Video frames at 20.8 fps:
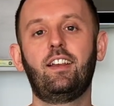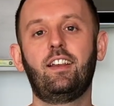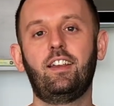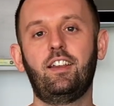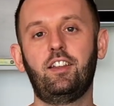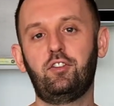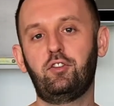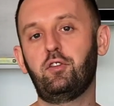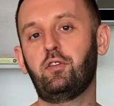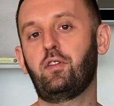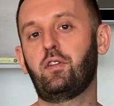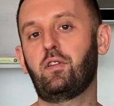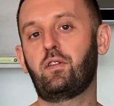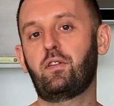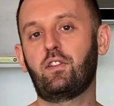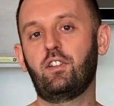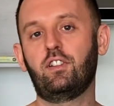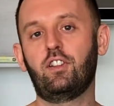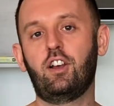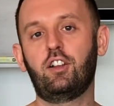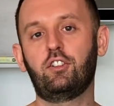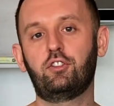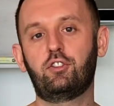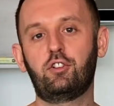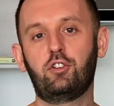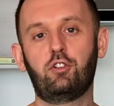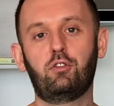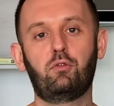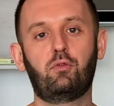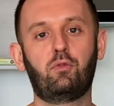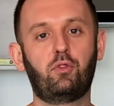it uses
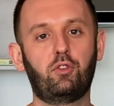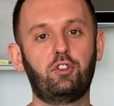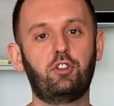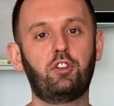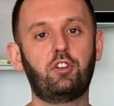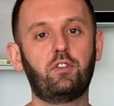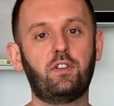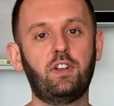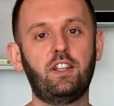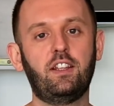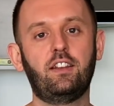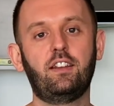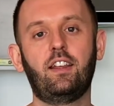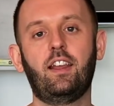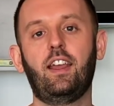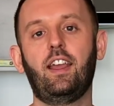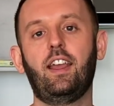cilantro for the green,